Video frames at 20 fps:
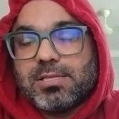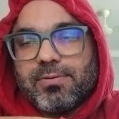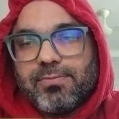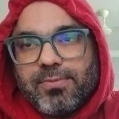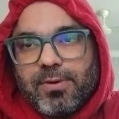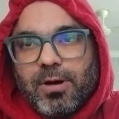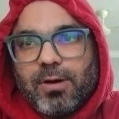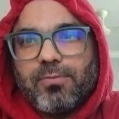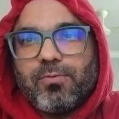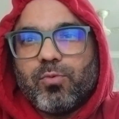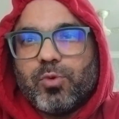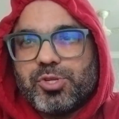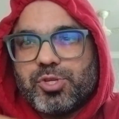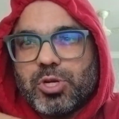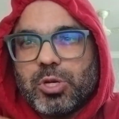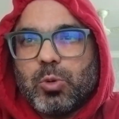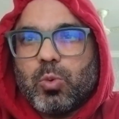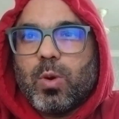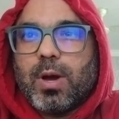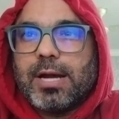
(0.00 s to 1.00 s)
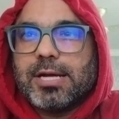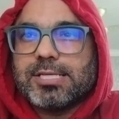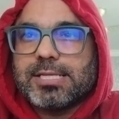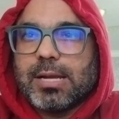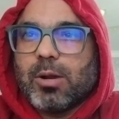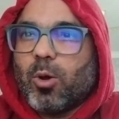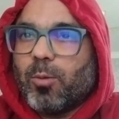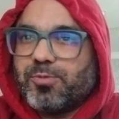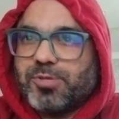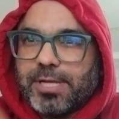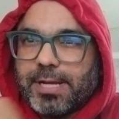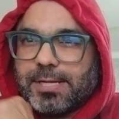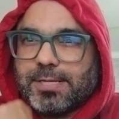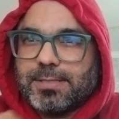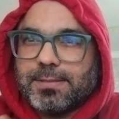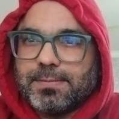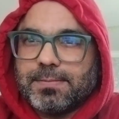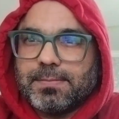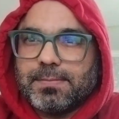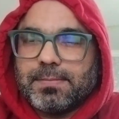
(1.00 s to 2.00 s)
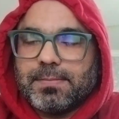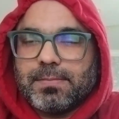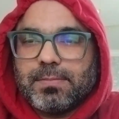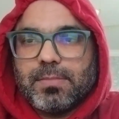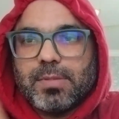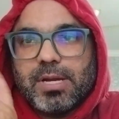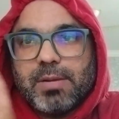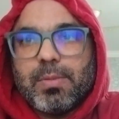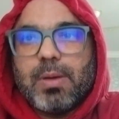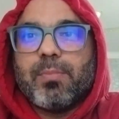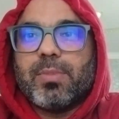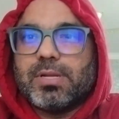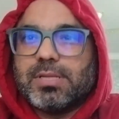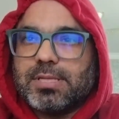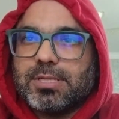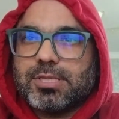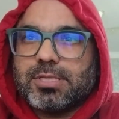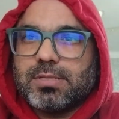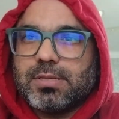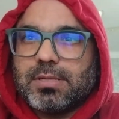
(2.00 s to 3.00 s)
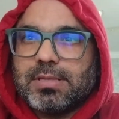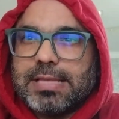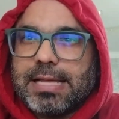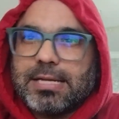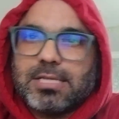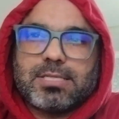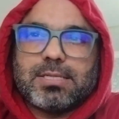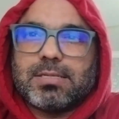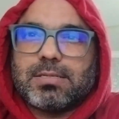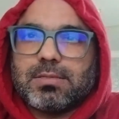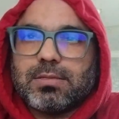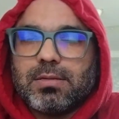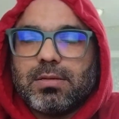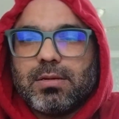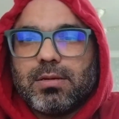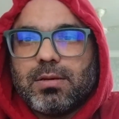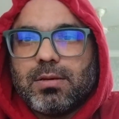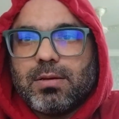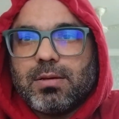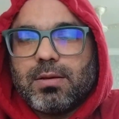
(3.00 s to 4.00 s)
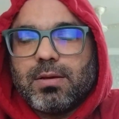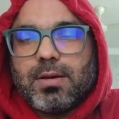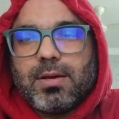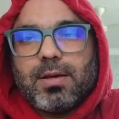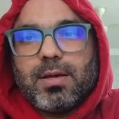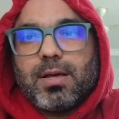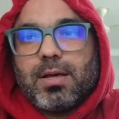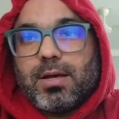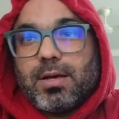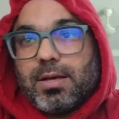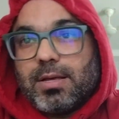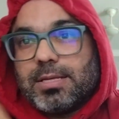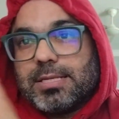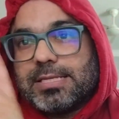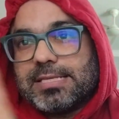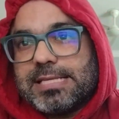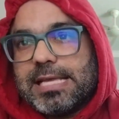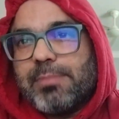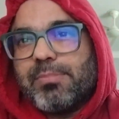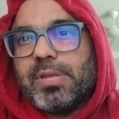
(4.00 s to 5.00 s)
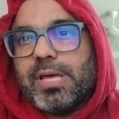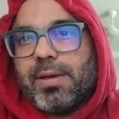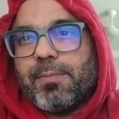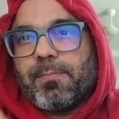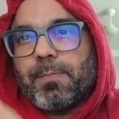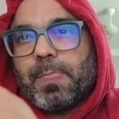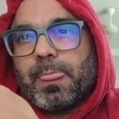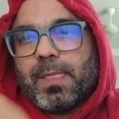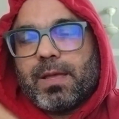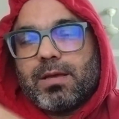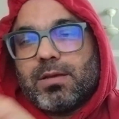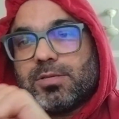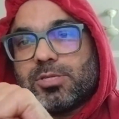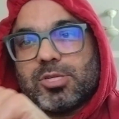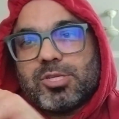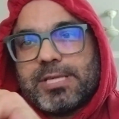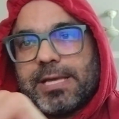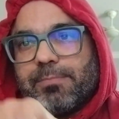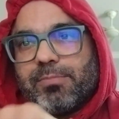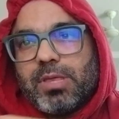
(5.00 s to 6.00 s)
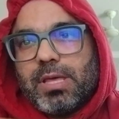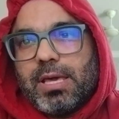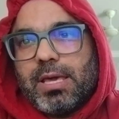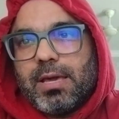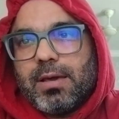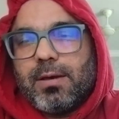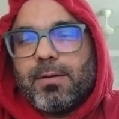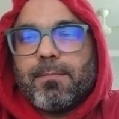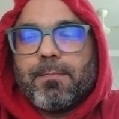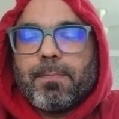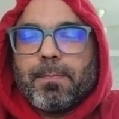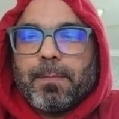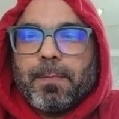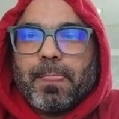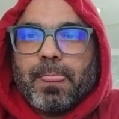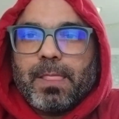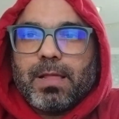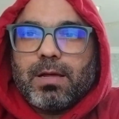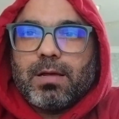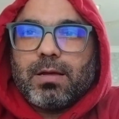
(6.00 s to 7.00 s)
is the verb which requires an object. Remember this. That's it. Same thing. So same thing here.